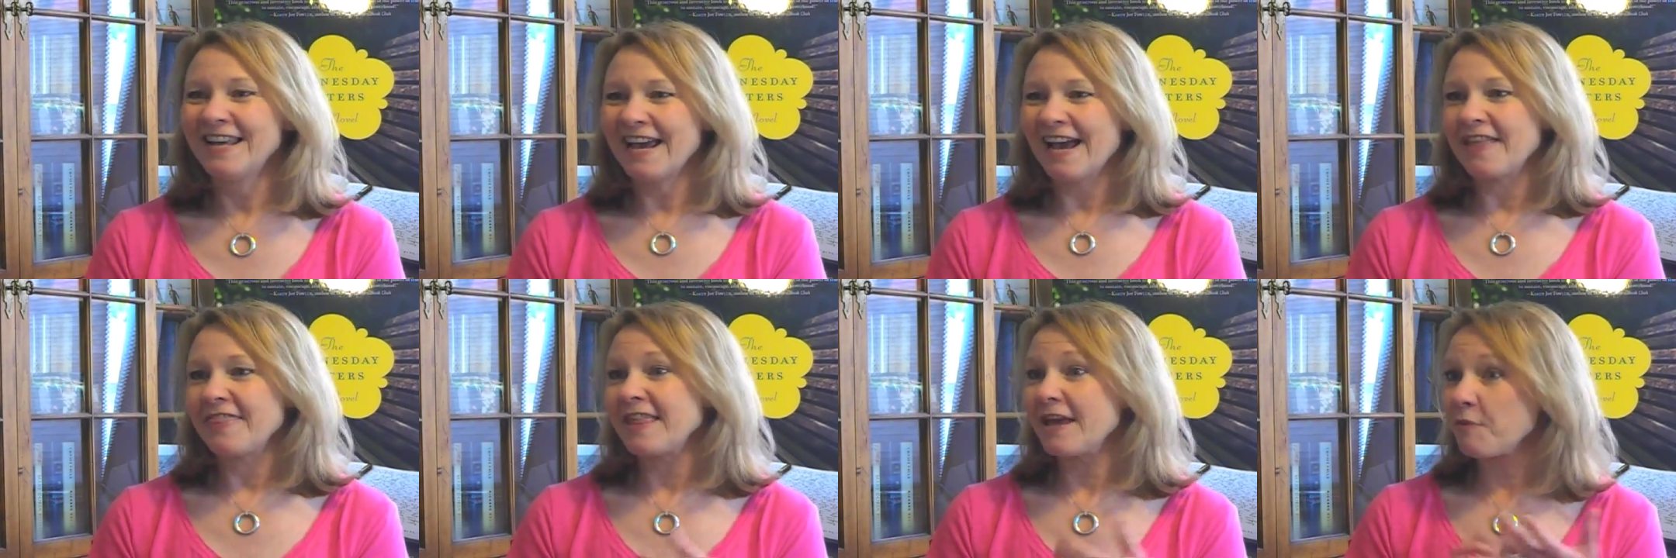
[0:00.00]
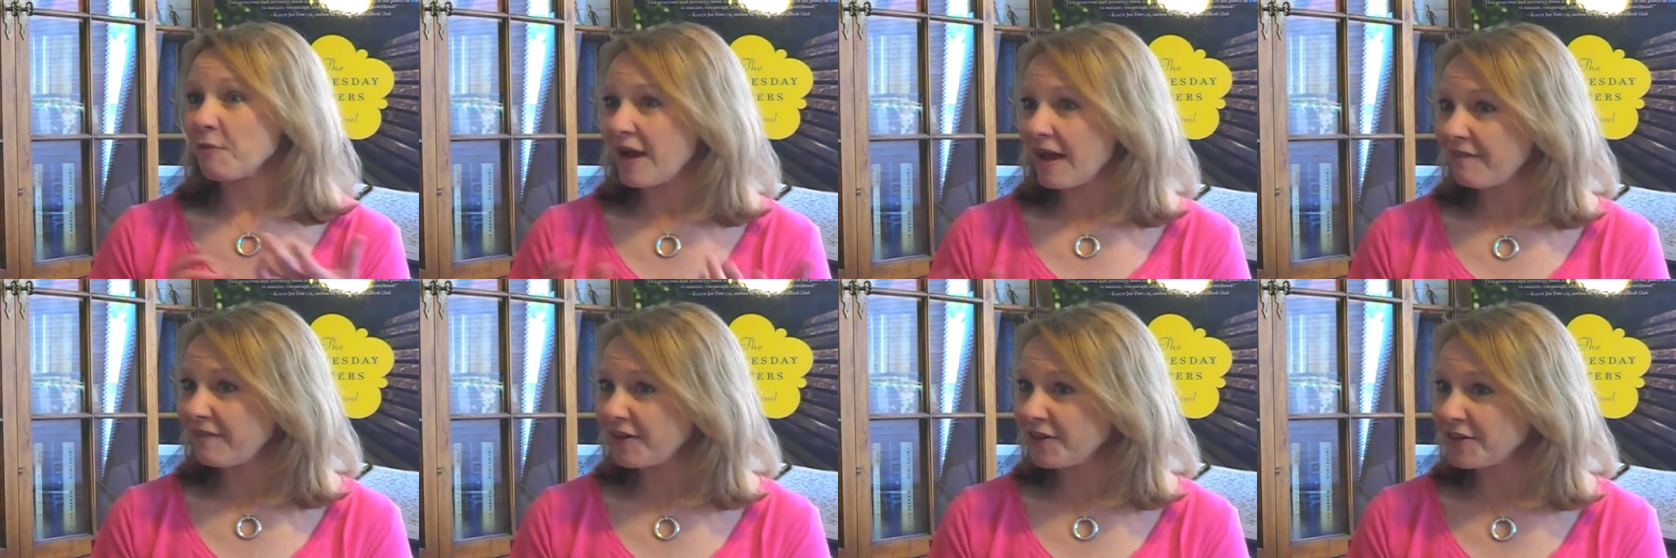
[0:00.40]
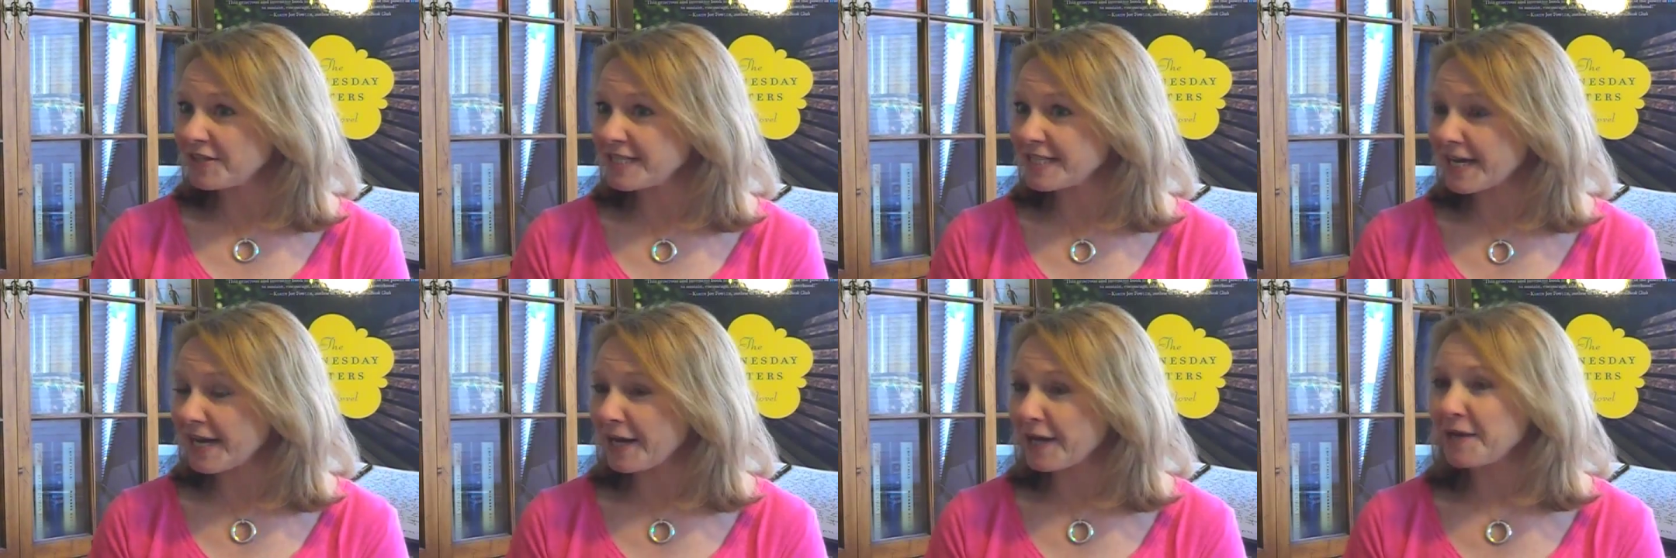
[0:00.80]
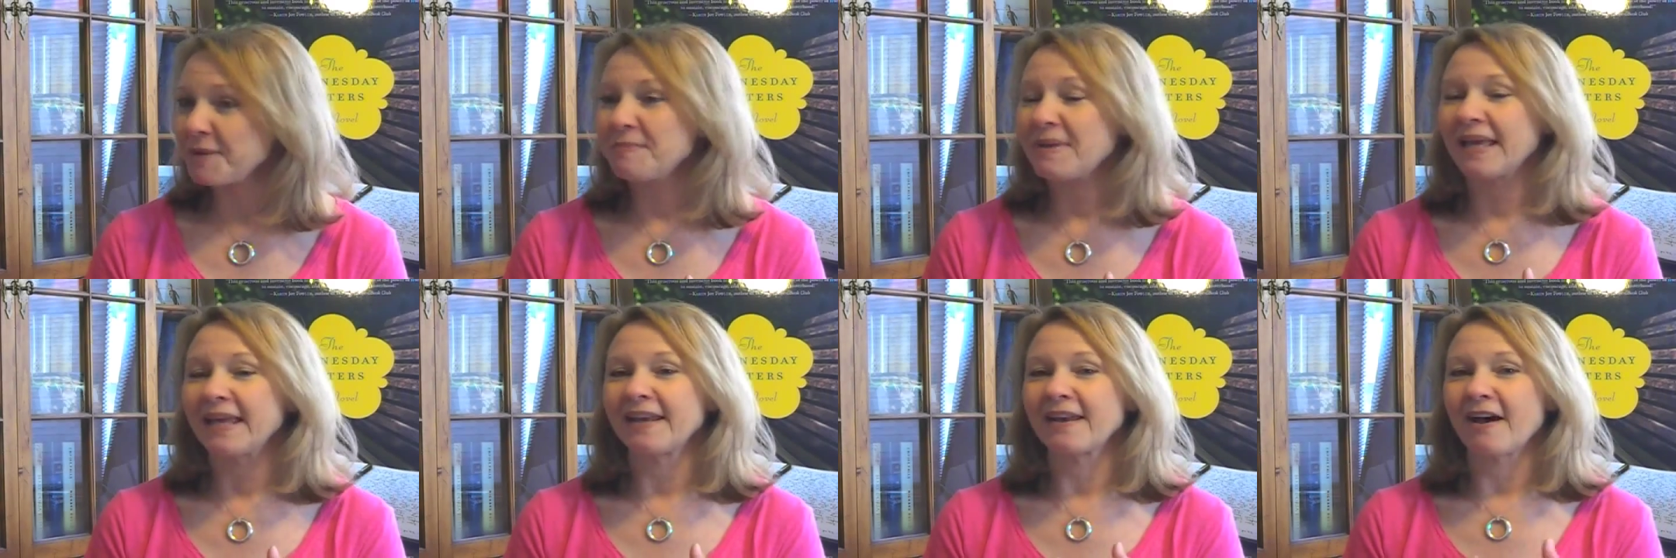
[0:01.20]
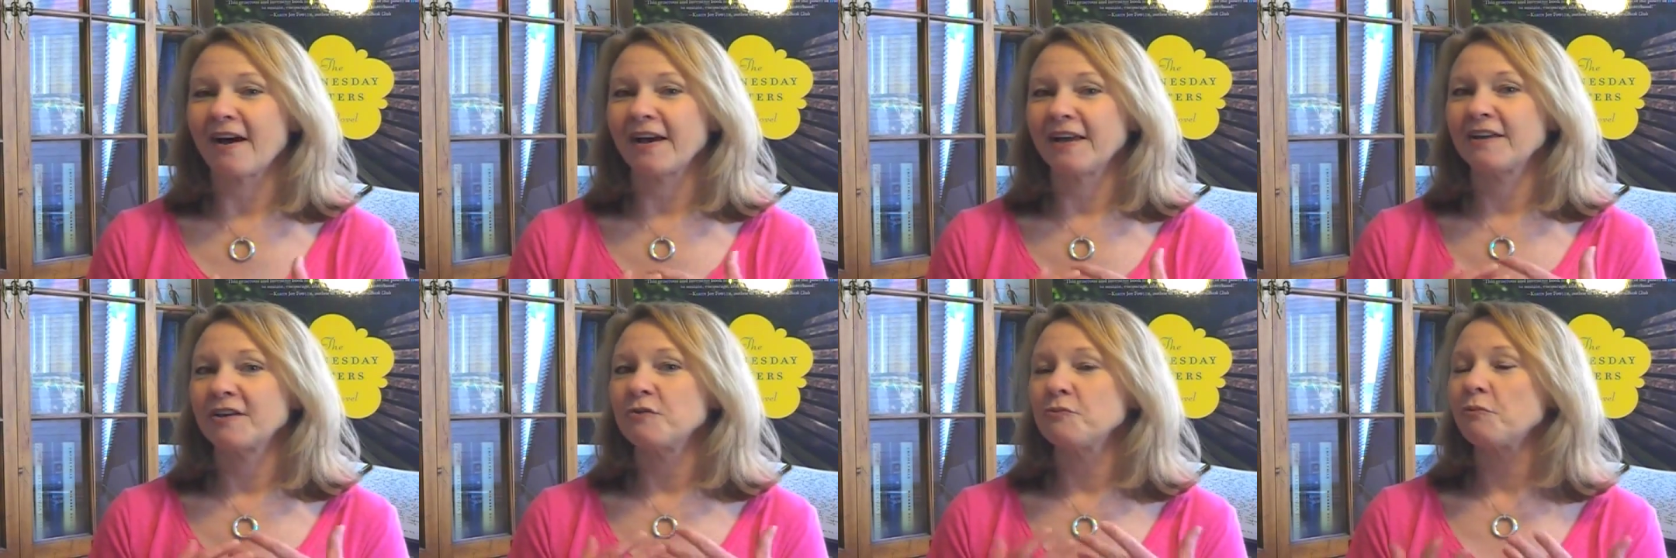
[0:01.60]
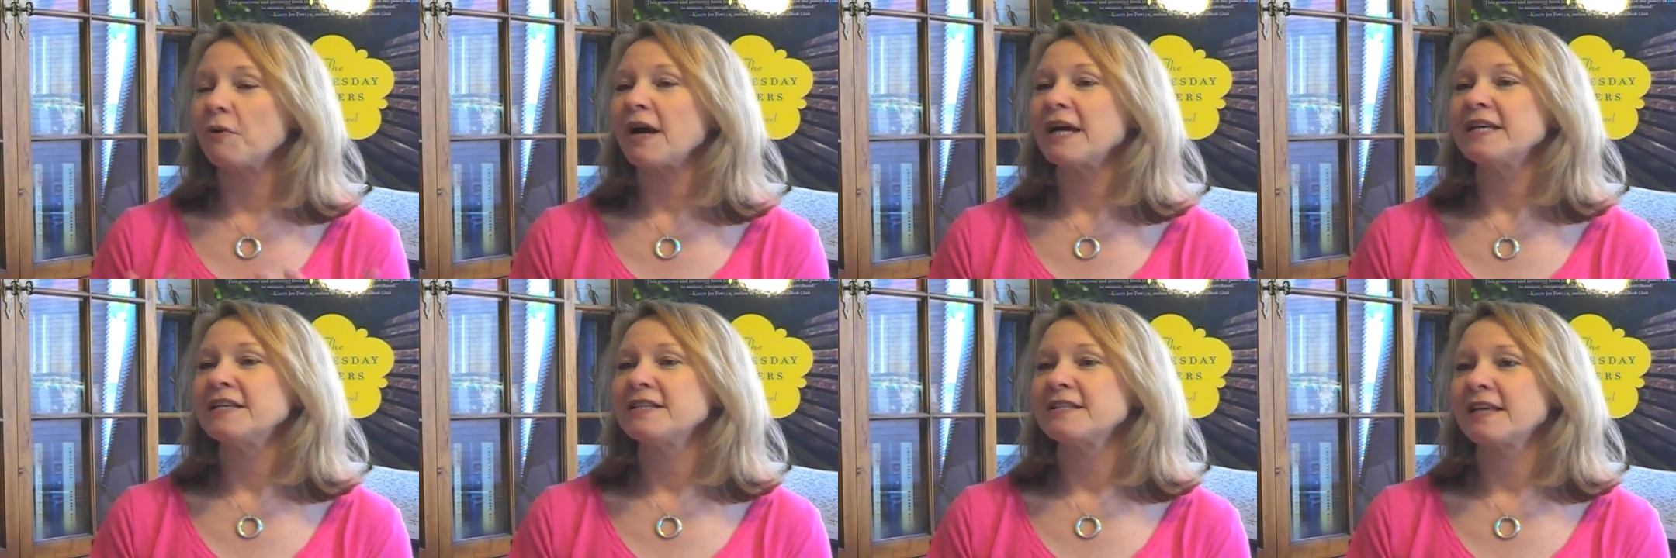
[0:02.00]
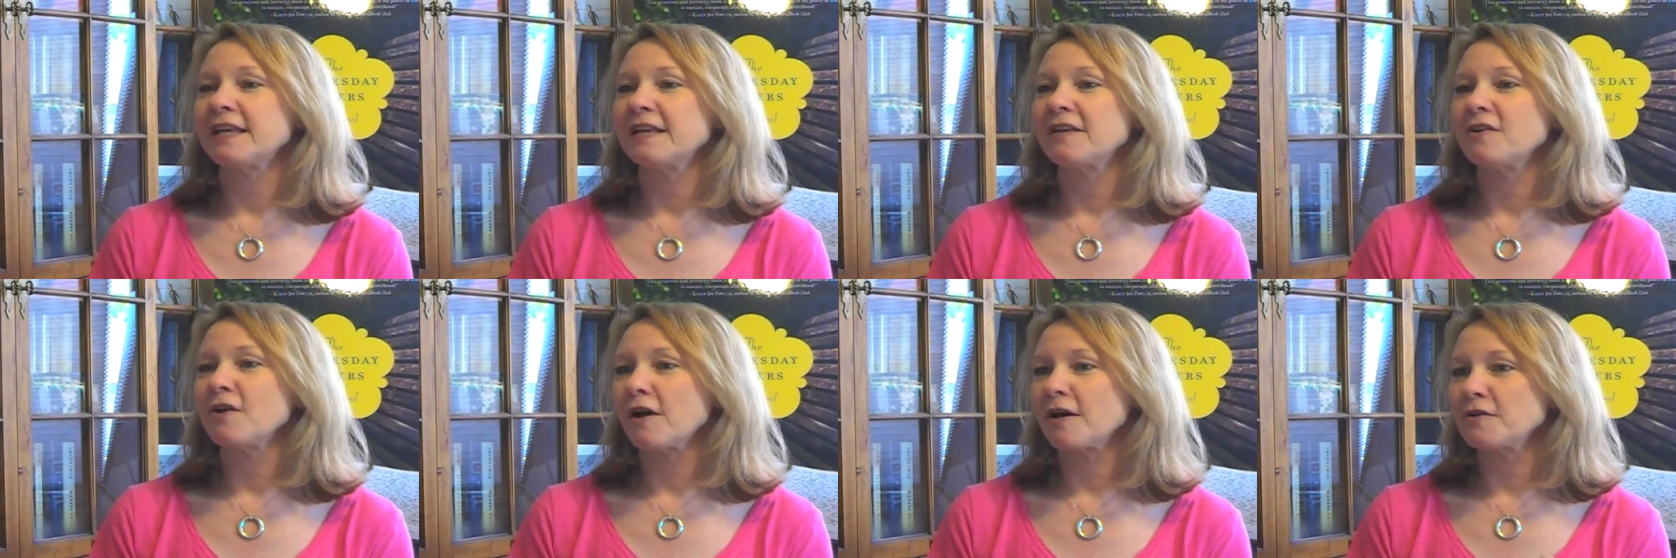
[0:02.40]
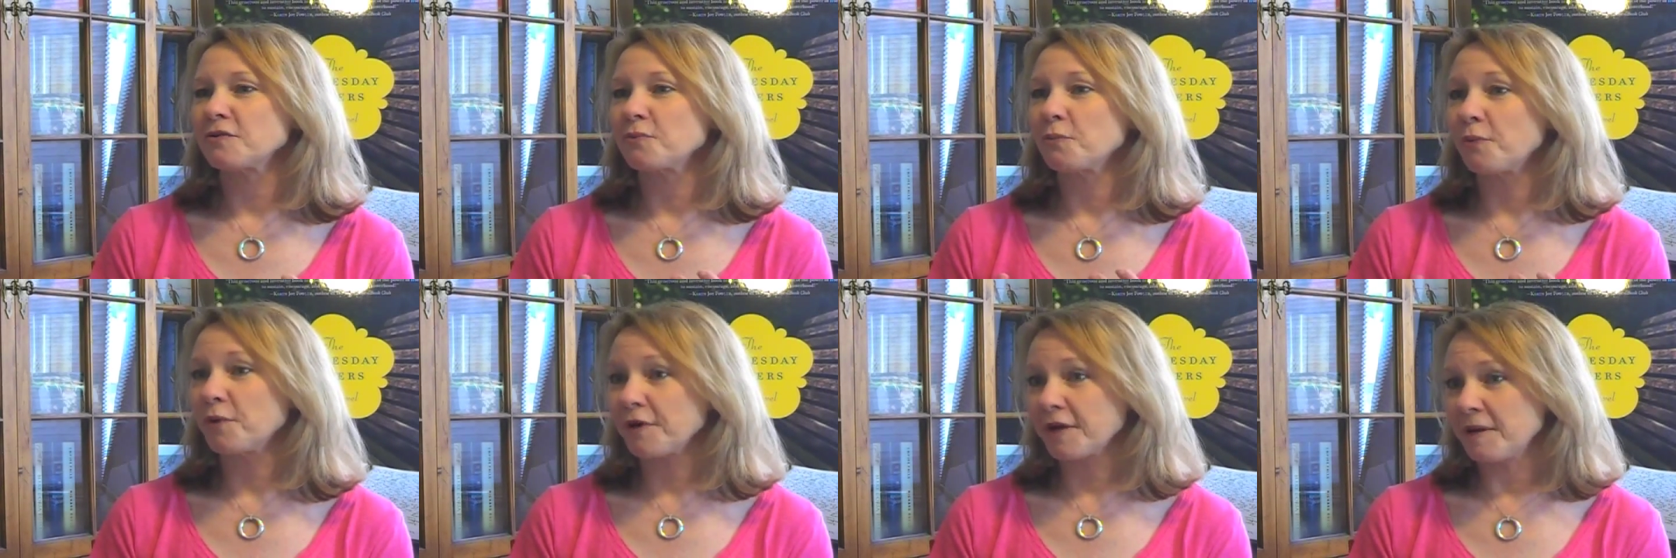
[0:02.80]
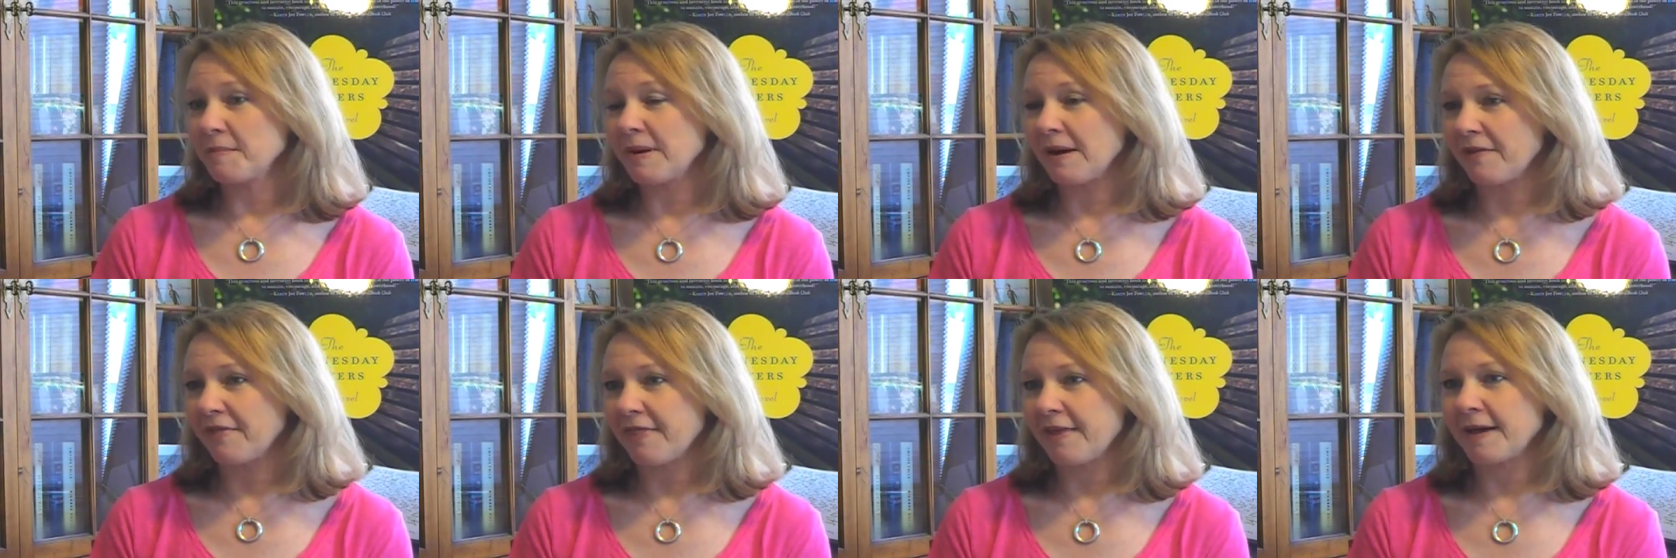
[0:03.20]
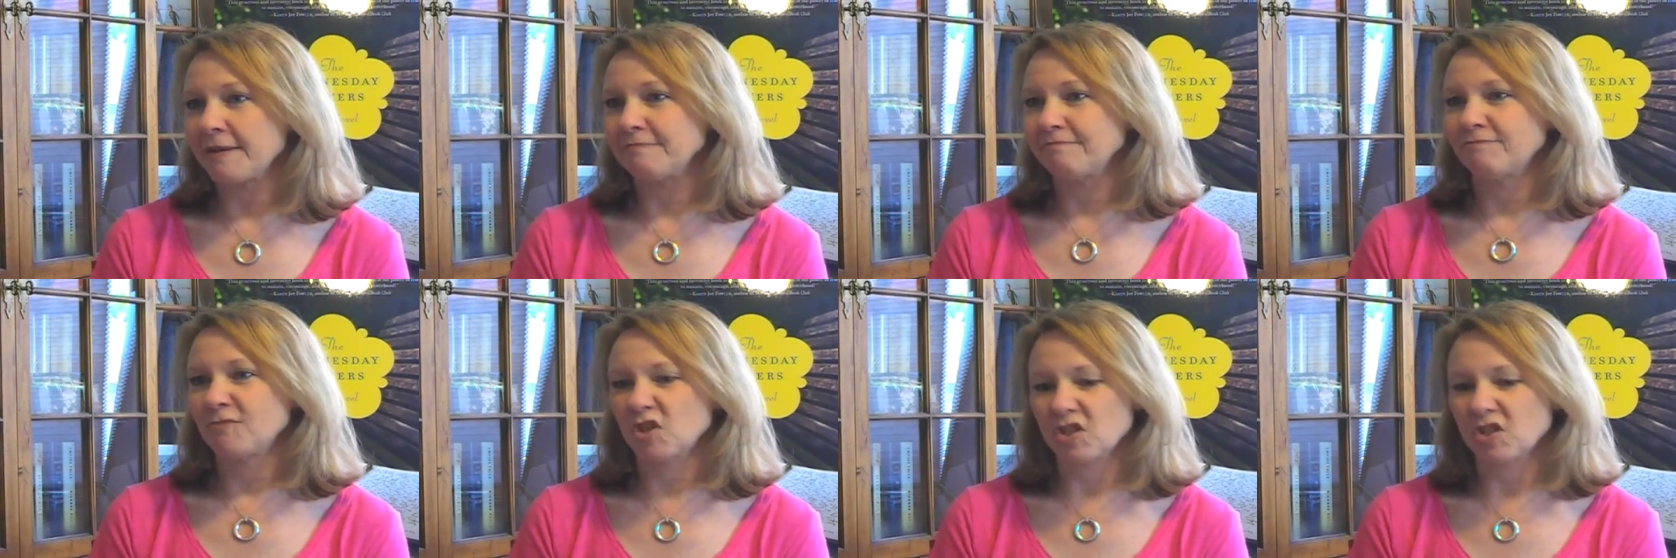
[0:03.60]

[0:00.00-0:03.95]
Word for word: and they were having a good time and I could write and not worry about them.